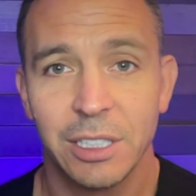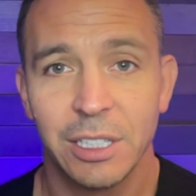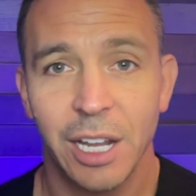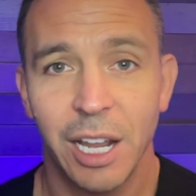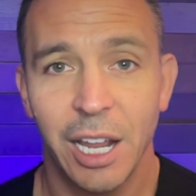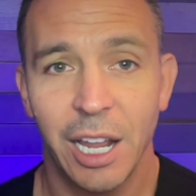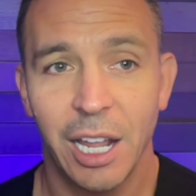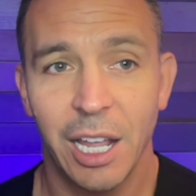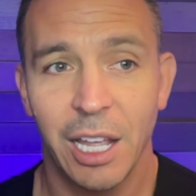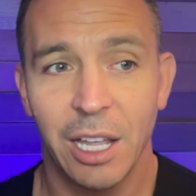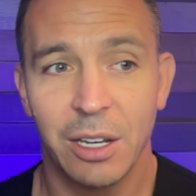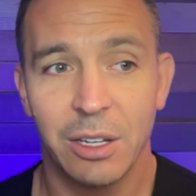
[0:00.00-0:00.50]

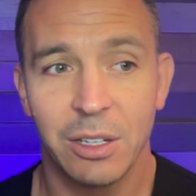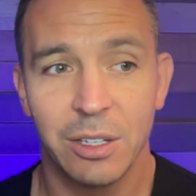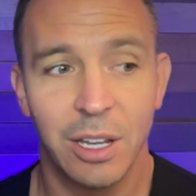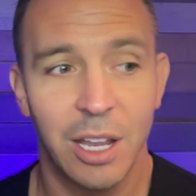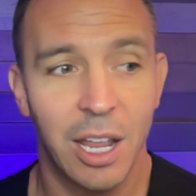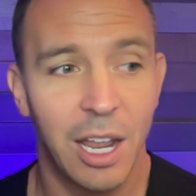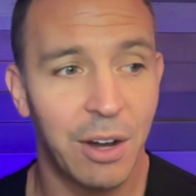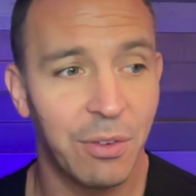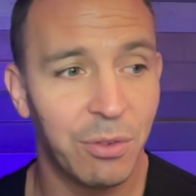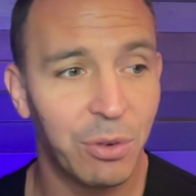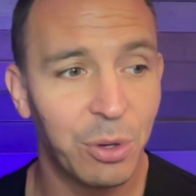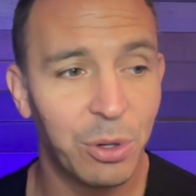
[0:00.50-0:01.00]
And
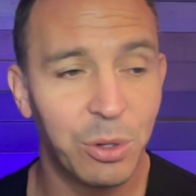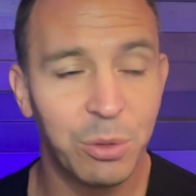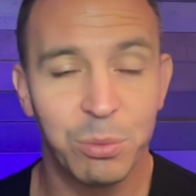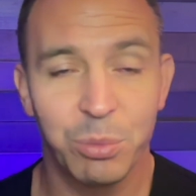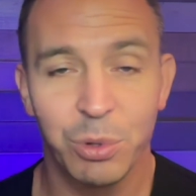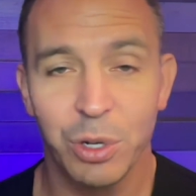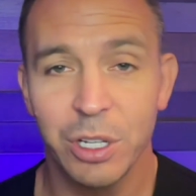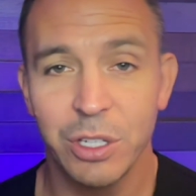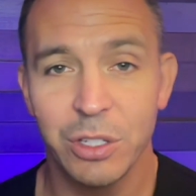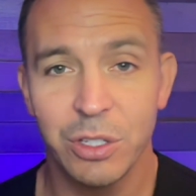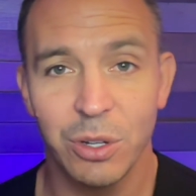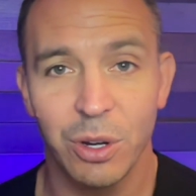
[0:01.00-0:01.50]
everyone
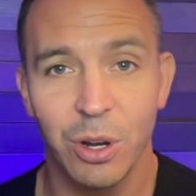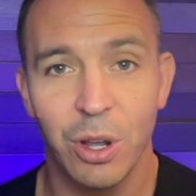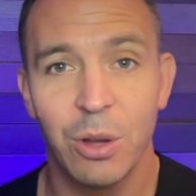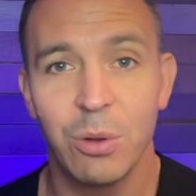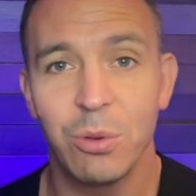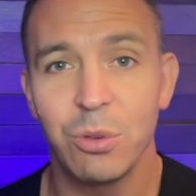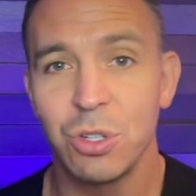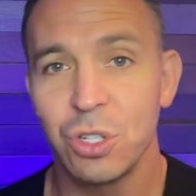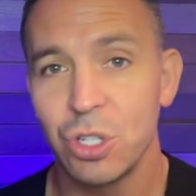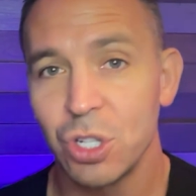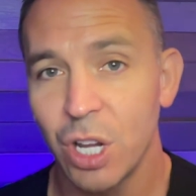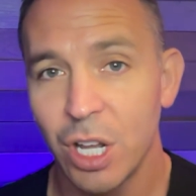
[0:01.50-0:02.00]
brings their
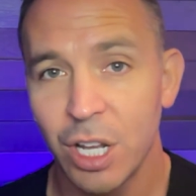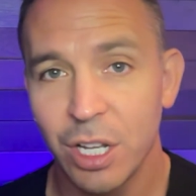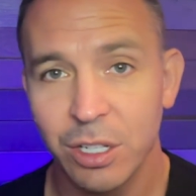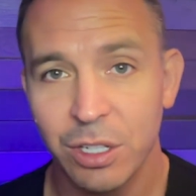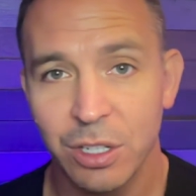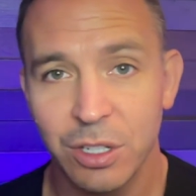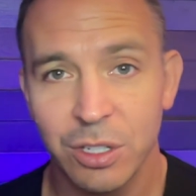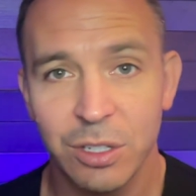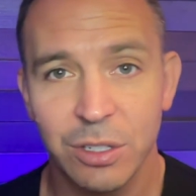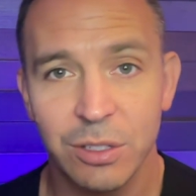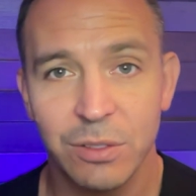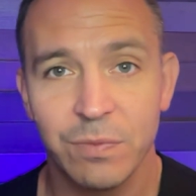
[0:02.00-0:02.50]
own
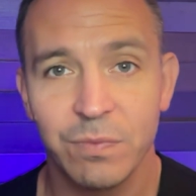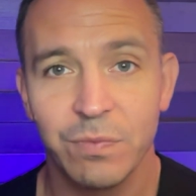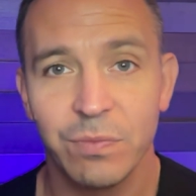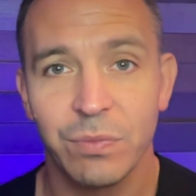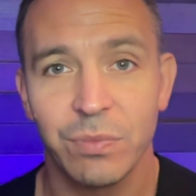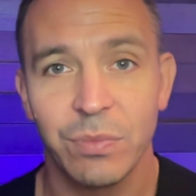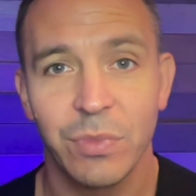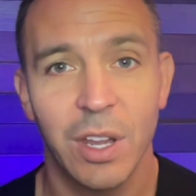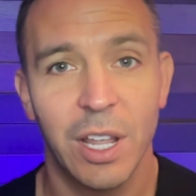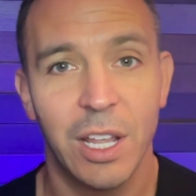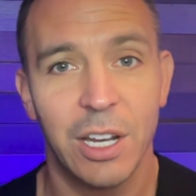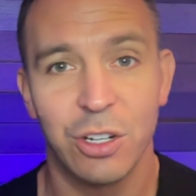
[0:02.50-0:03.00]
junk
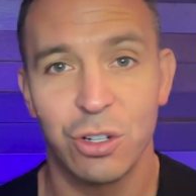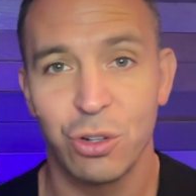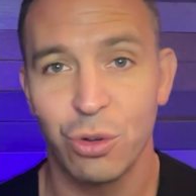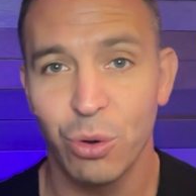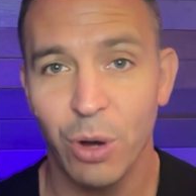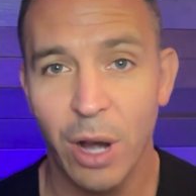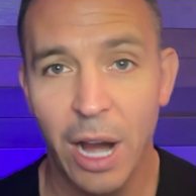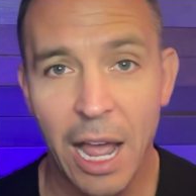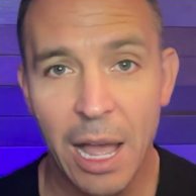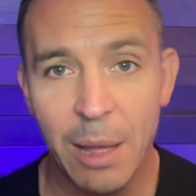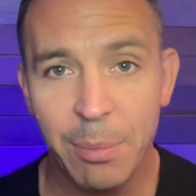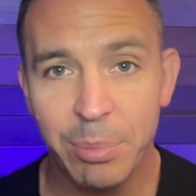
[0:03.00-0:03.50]
and
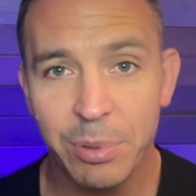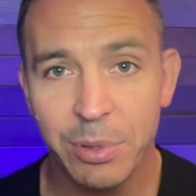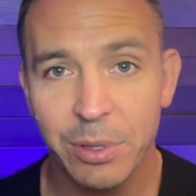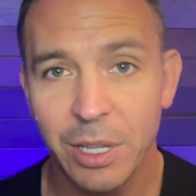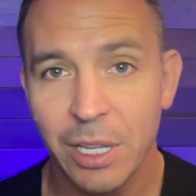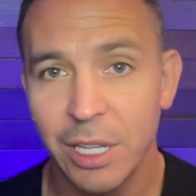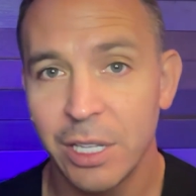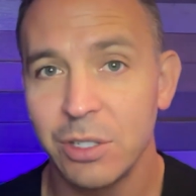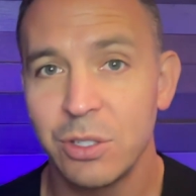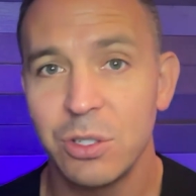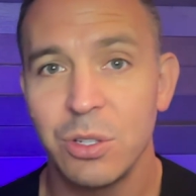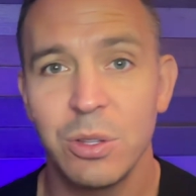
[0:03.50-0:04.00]
crap
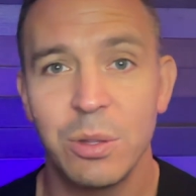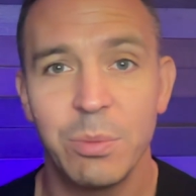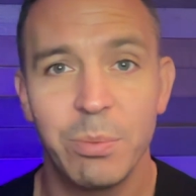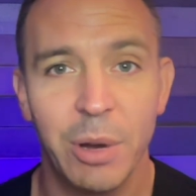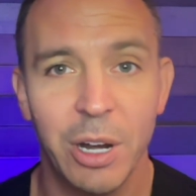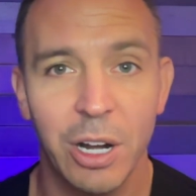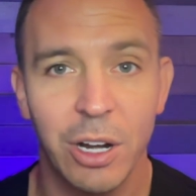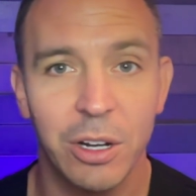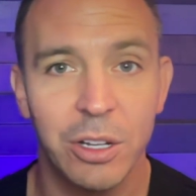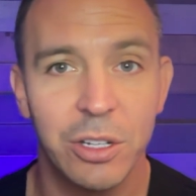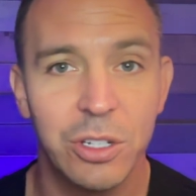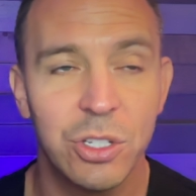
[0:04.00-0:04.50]
into the
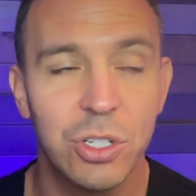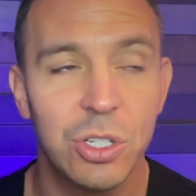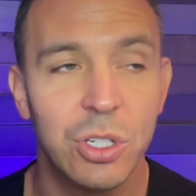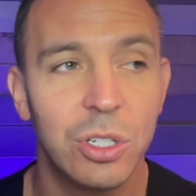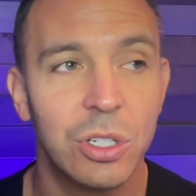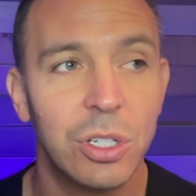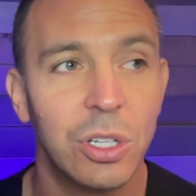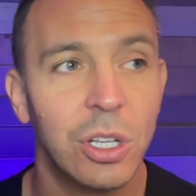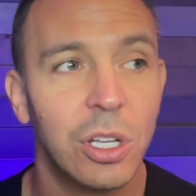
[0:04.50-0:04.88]
marriage.